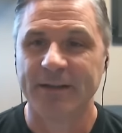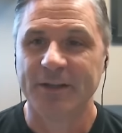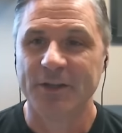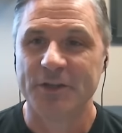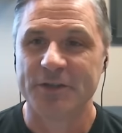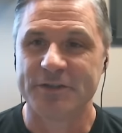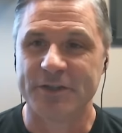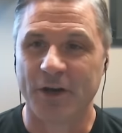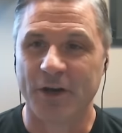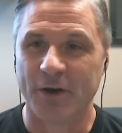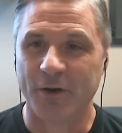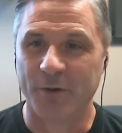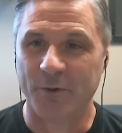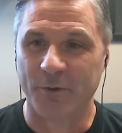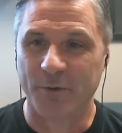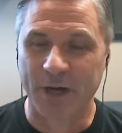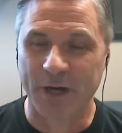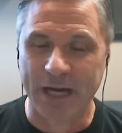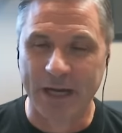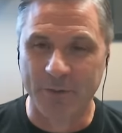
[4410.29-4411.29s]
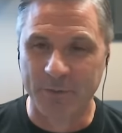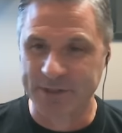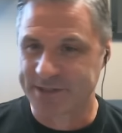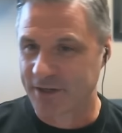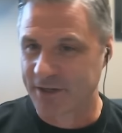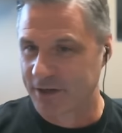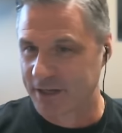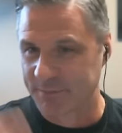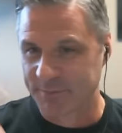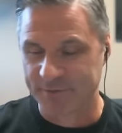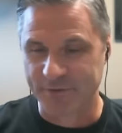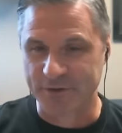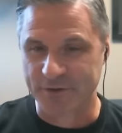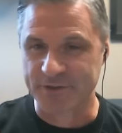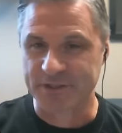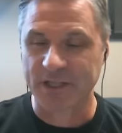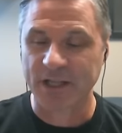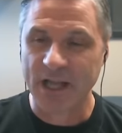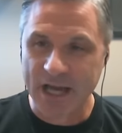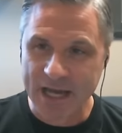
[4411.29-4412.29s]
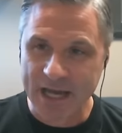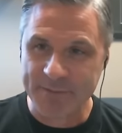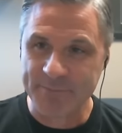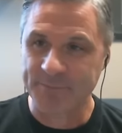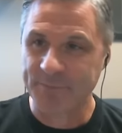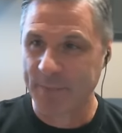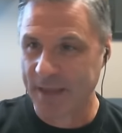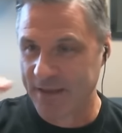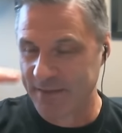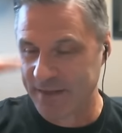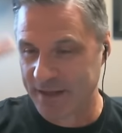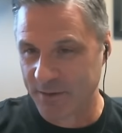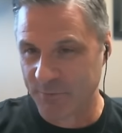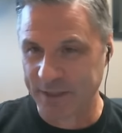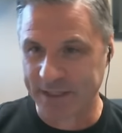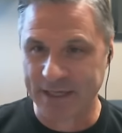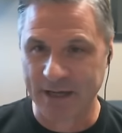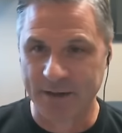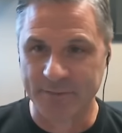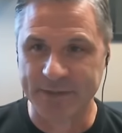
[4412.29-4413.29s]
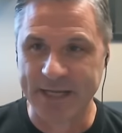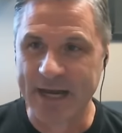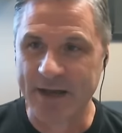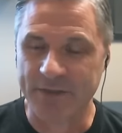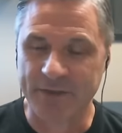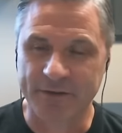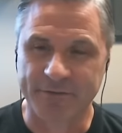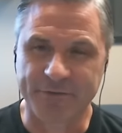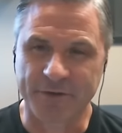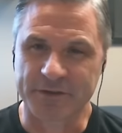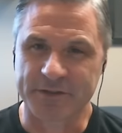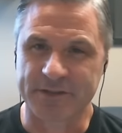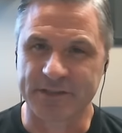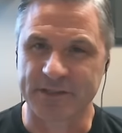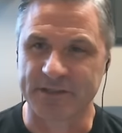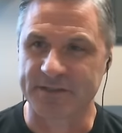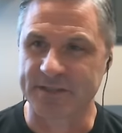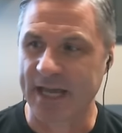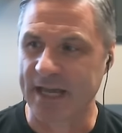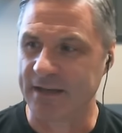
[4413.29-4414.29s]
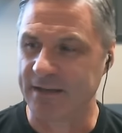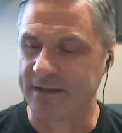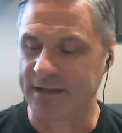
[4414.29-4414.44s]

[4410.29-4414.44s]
So uh, we started up the first climb, and then we come down the first descent.